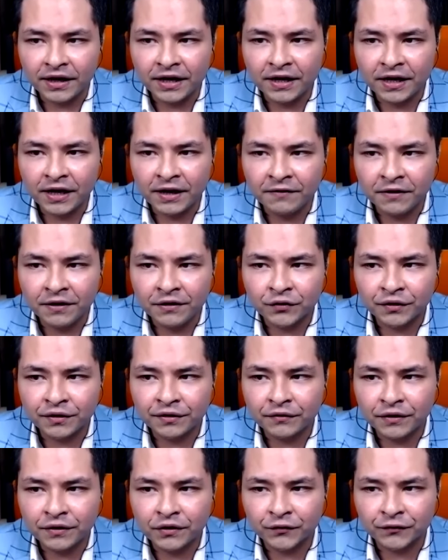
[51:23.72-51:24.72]

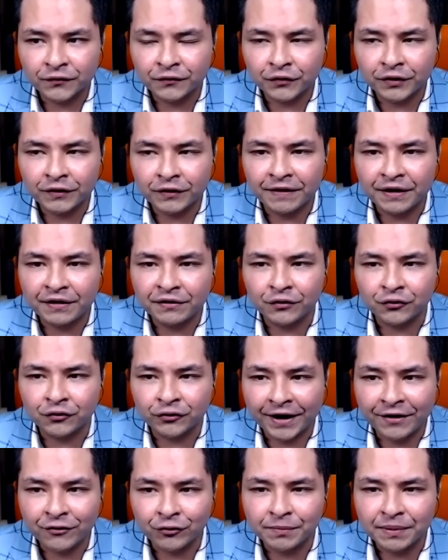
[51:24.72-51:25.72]
Introduce three friends to
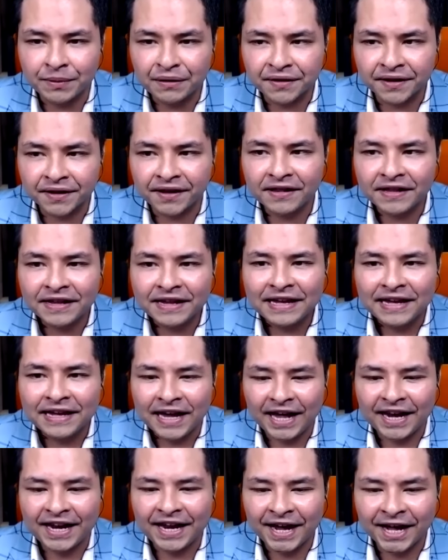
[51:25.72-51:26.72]
try Ruby Cell
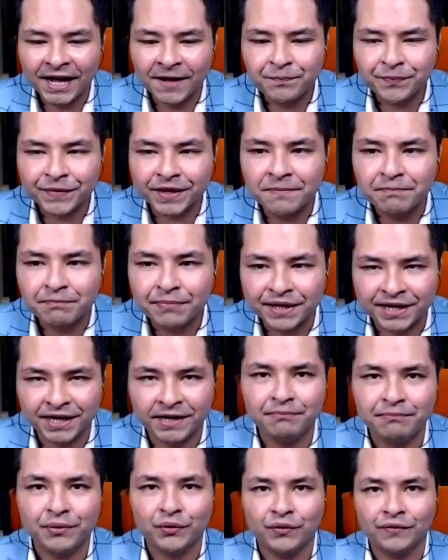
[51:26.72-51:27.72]
and help them
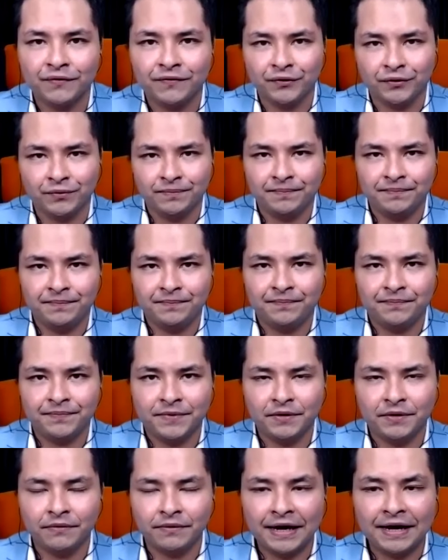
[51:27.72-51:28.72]
become beautiful,
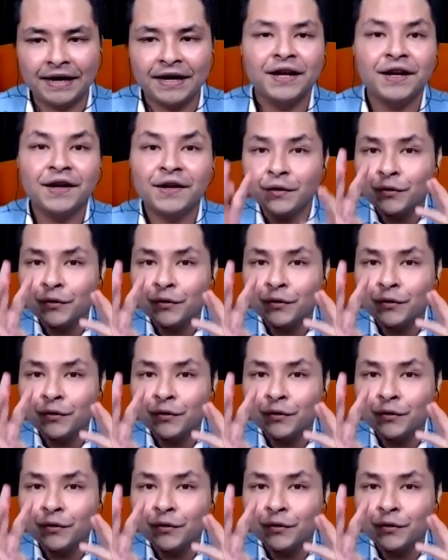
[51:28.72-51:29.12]
okay?